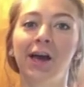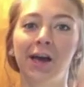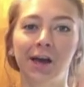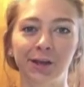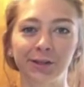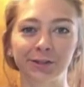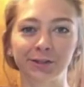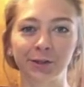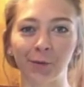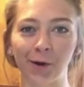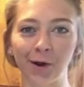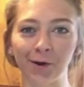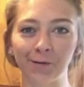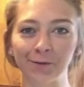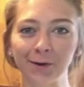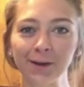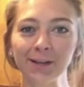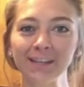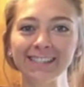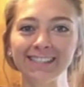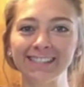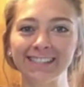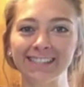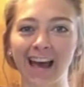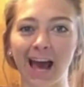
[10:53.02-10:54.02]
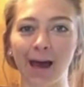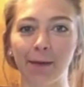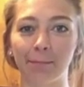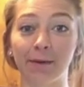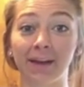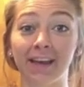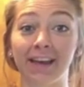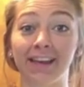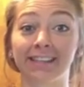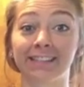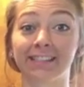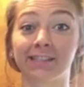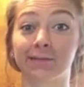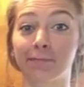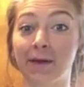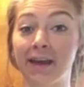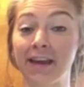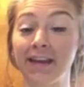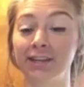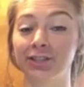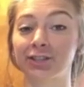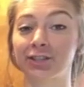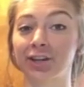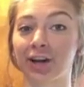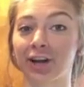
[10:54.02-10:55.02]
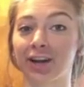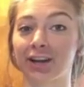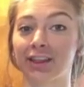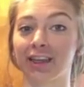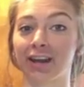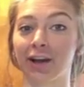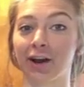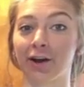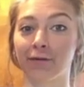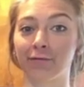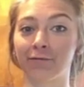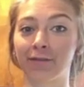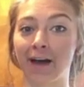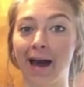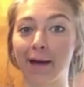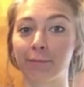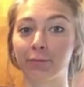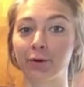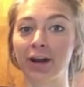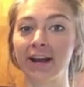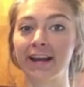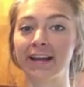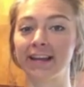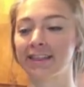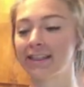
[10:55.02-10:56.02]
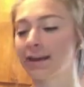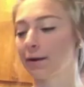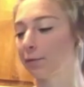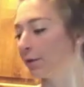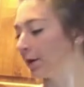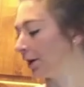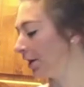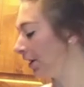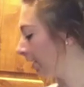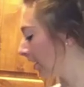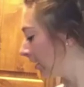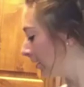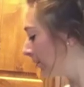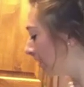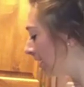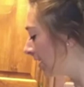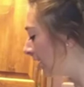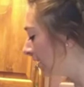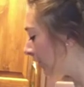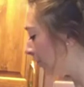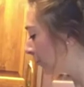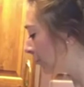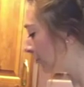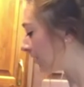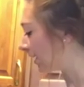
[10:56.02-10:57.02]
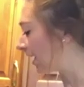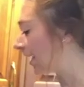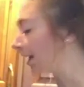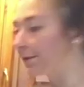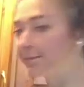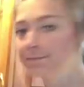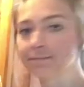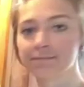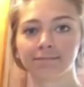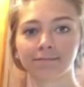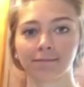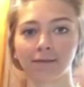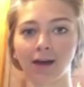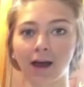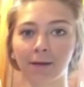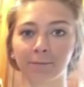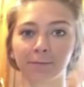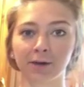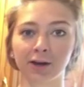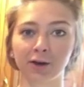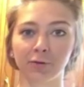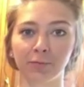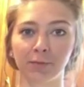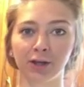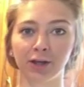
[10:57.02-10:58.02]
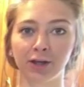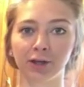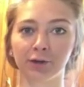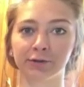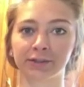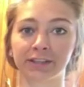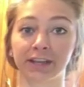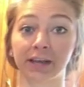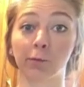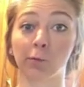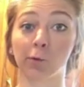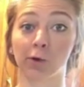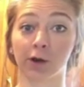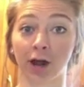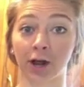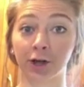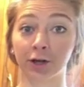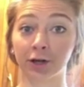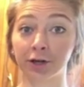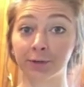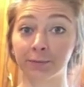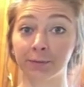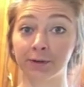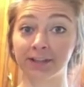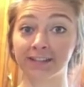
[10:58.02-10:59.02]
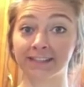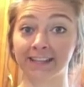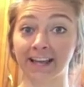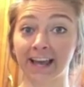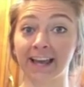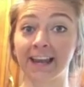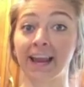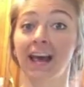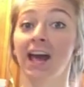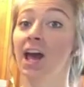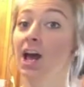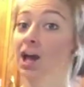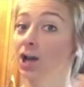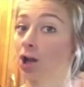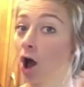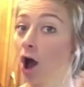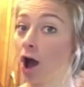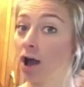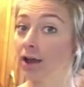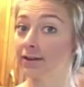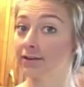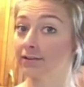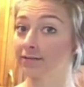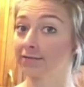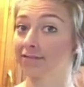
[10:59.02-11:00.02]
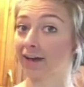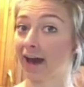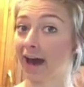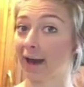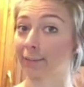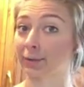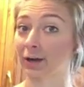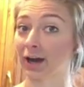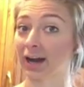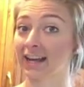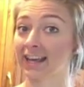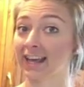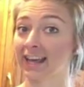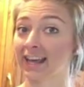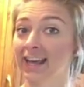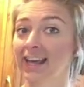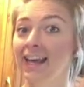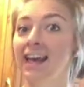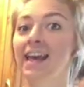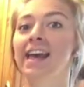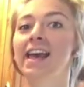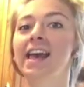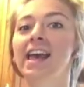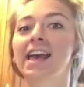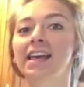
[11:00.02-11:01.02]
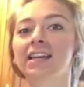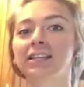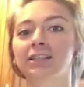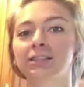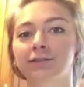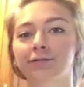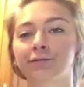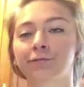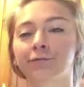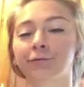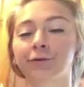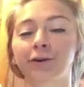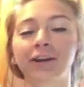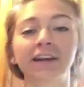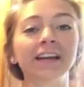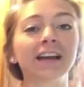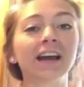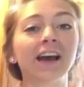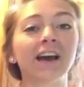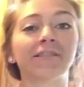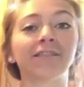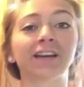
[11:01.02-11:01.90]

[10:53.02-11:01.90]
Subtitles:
So our first step is to make sure that our fabric that we are gonna be using, I'm gonna be using 100% cotton fabric, is free of